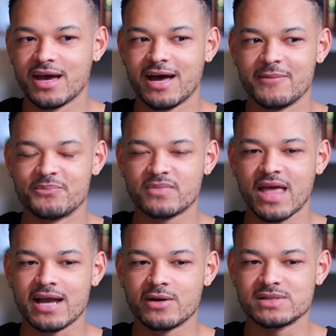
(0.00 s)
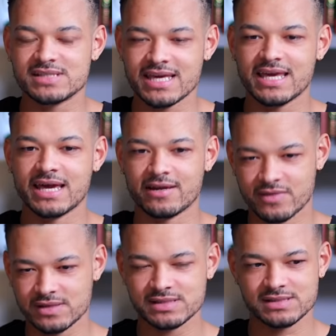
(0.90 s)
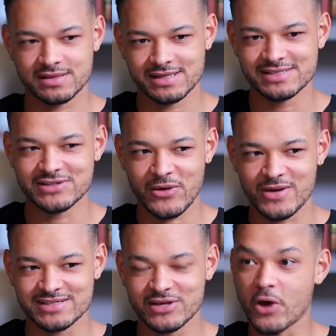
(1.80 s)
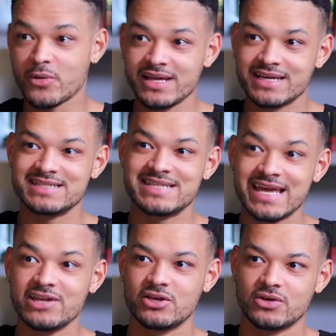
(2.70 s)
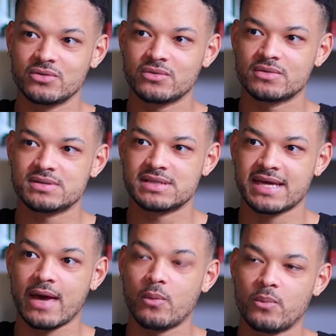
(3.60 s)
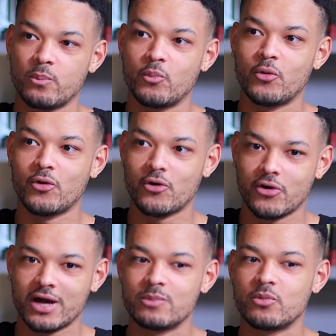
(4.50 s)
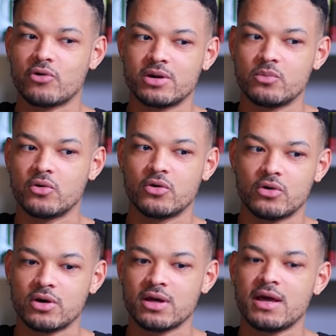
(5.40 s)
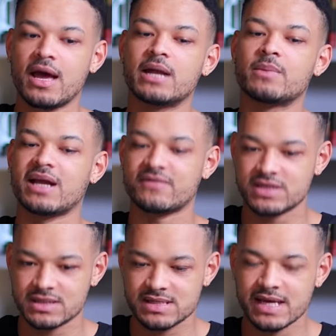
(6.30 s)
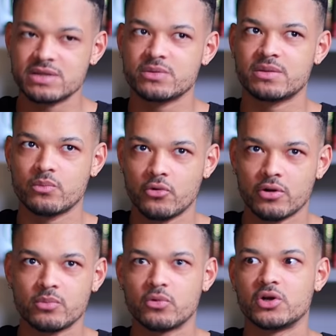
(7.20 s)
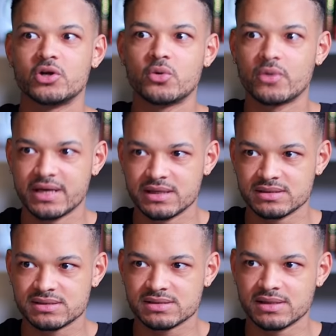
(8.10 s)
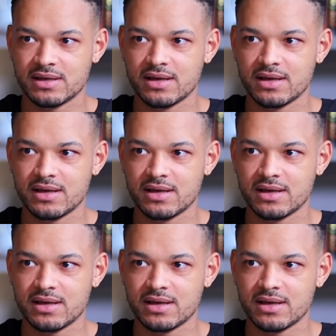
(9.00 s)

Um, and I was thinking, this is this is going to only continue to get more and more and more, and I'm going to have to contend with more and more noise